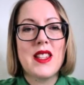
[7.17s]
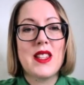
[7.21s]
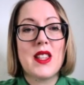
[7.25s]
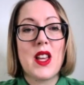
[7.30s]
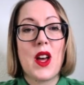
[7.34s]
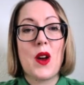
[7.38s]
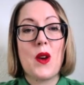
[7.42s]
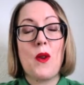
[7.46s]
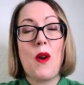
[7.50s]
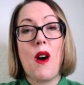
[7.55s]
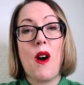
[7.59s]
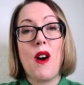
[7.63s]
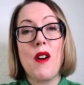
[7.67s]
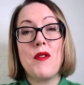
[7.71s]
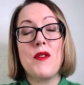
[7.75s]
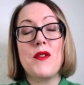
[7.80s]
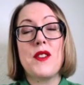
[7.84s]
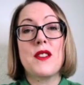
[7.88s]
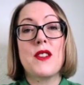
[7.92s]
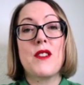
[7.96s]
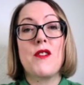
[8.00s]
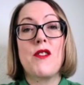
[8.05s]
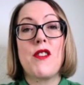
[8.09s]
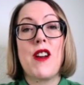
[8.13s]
So
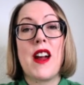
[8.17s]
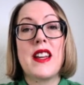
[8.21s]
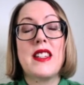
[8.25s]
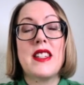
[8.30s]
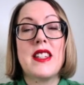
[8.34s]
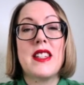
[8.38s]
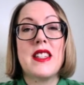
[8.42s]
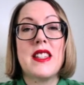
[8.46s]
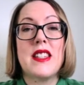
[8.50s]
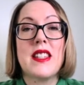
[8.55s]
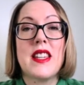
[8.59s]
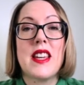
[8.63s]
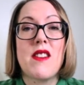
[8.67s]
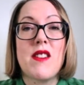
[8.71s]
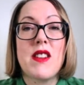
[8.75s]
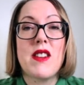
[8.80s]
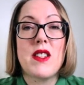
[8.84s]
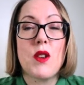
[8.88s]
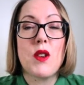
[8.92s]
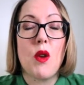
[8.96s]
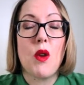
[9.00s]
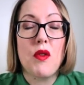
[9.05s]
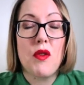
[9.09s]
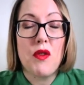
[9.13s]
I've created a
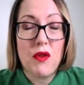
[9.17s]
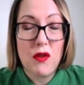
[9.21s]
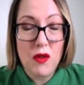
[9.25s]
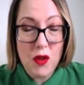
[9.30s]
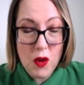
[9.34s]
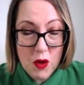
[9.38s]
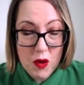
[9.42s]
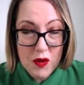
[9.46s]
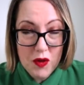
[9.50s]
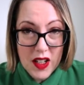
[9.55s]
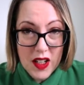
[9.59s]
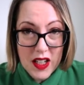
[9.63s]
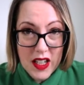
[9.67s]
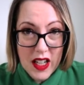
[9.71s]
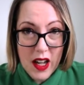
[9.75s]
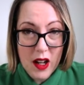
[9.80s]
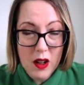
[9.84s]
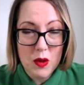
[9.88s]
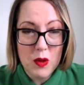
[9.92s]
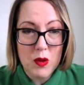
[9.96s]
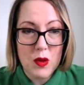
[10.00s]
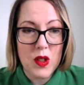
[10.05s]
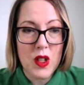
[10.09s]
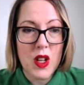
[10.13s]
series of 4
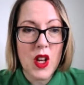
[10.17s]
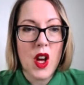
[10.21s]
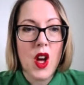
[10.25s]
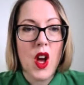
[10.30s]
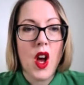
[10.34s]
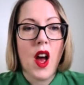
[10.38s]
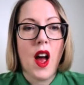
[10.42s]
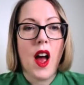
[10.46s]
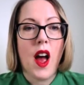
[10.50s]
videos